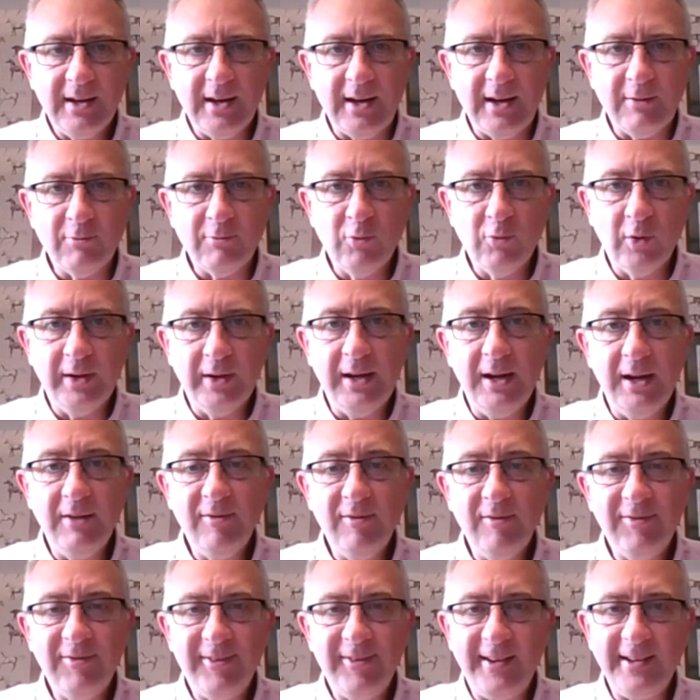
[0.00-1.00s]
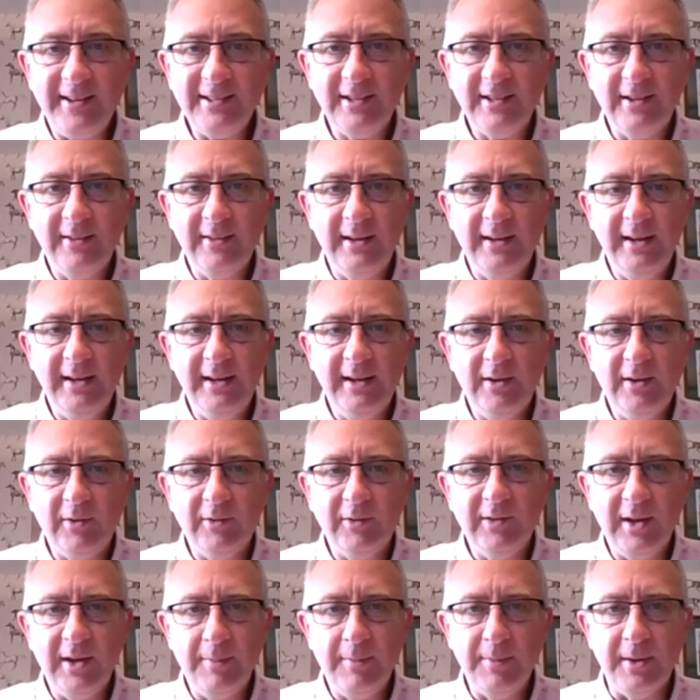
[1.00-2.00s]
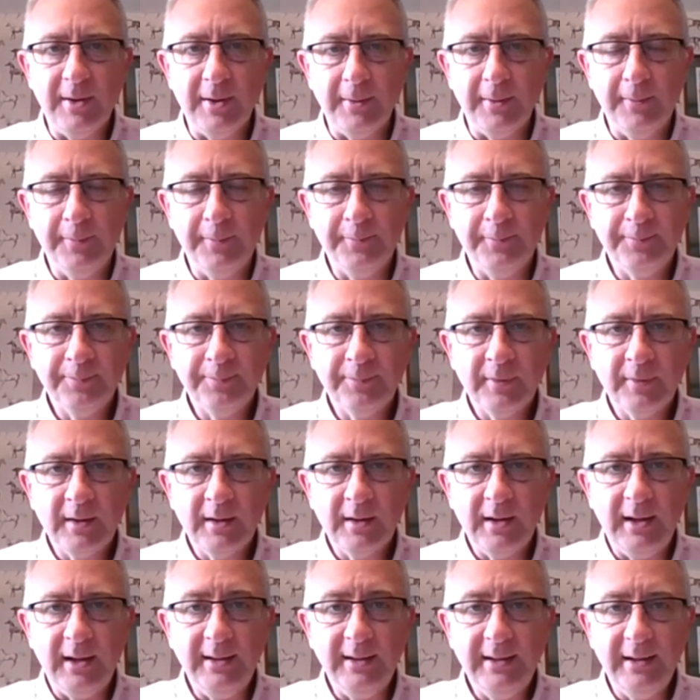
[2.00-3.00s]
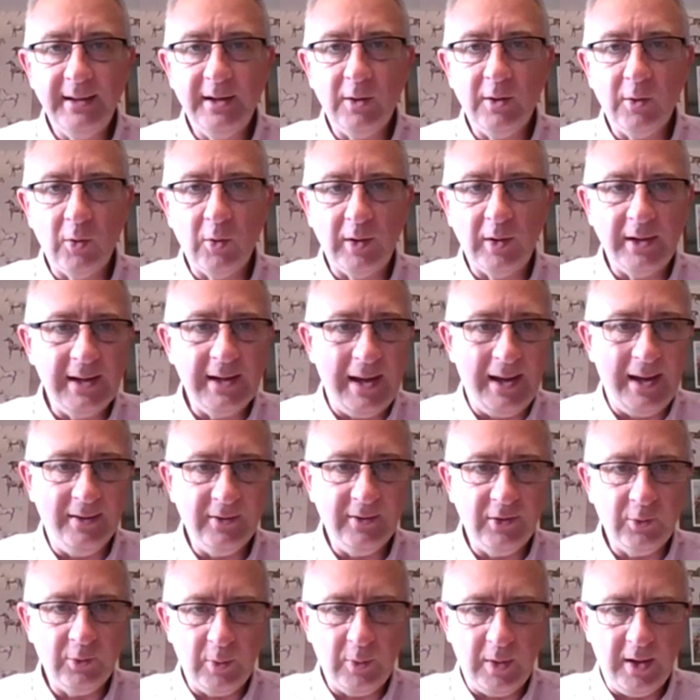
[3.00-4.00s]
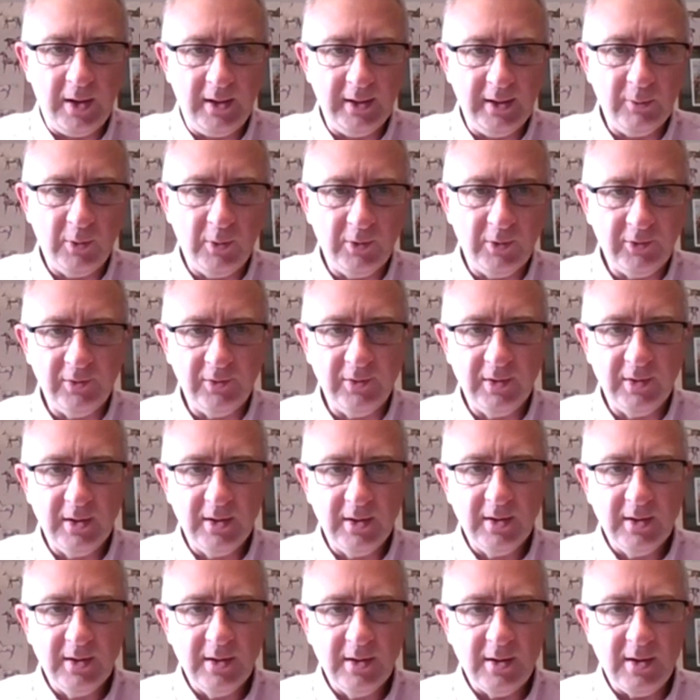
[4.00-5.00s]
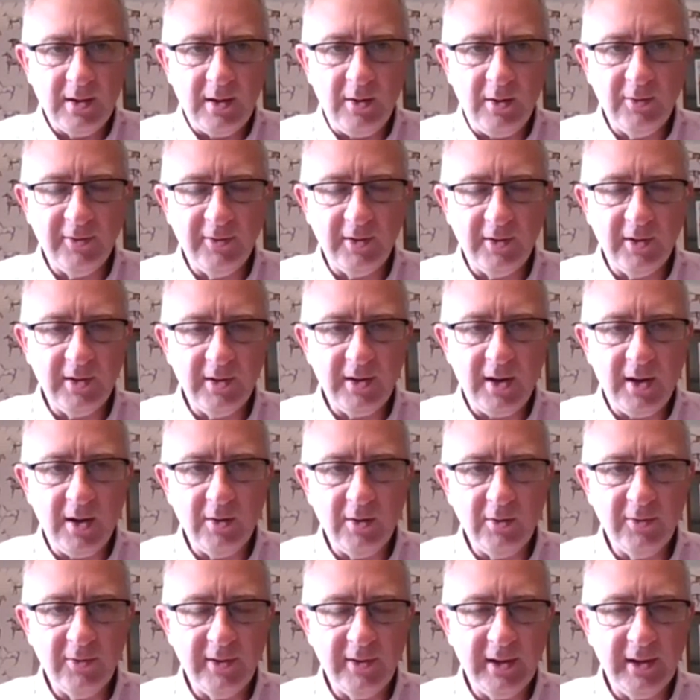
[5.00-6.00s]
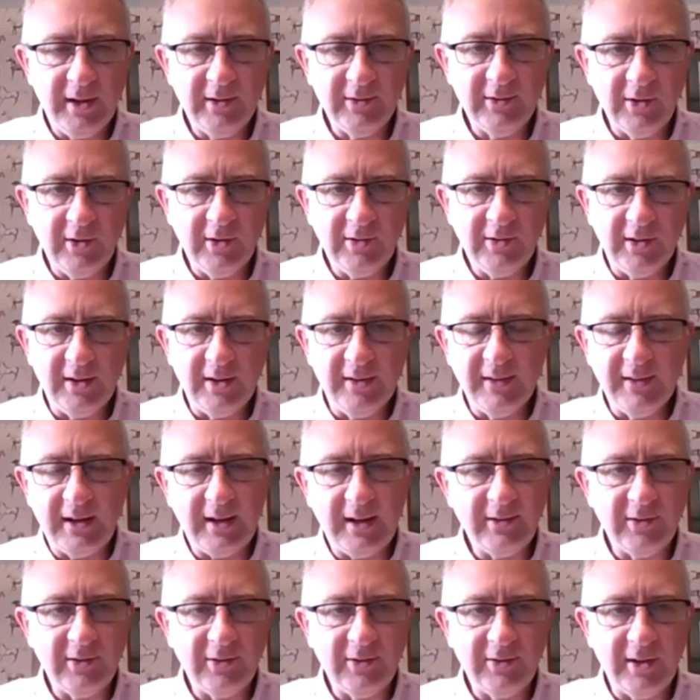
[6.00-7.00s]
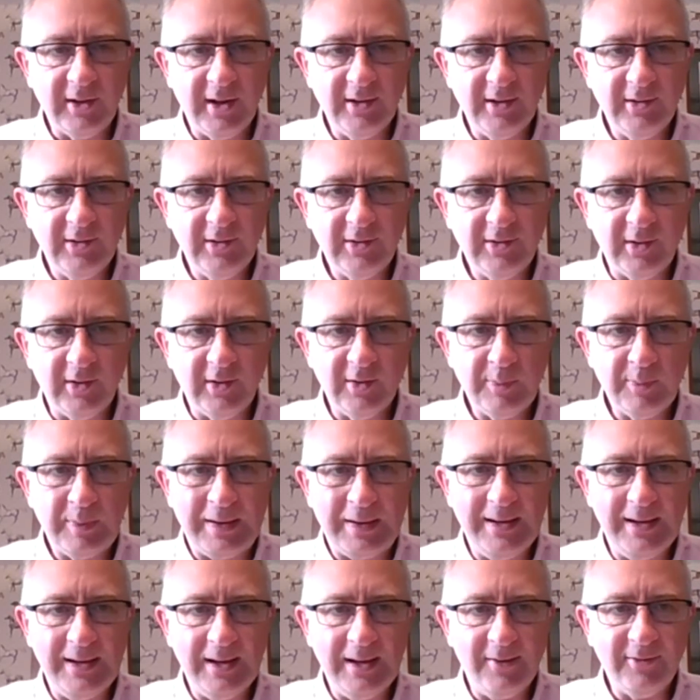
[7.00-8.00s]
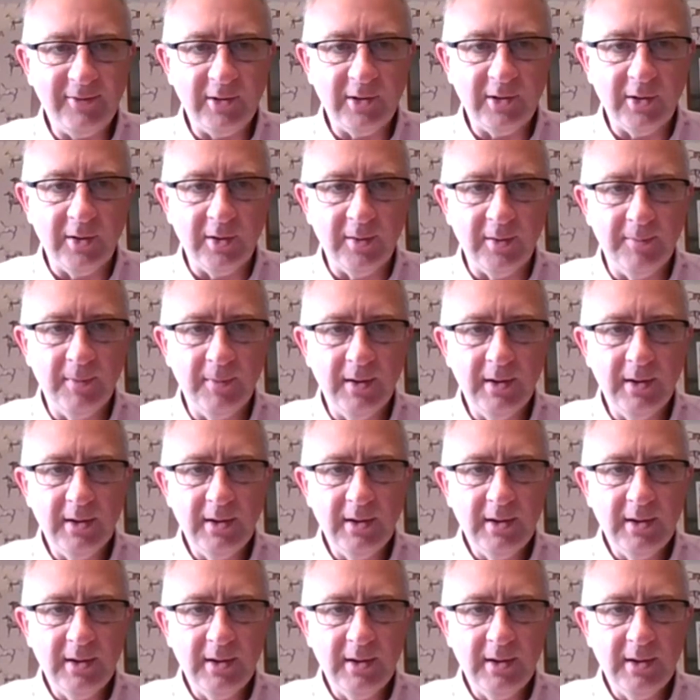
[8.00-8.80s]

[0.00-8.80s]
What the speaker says: running even faster than he did on debut. He did it all in hand as well. He wasn't overly exerted in the latter stages, so there's plenty left to come.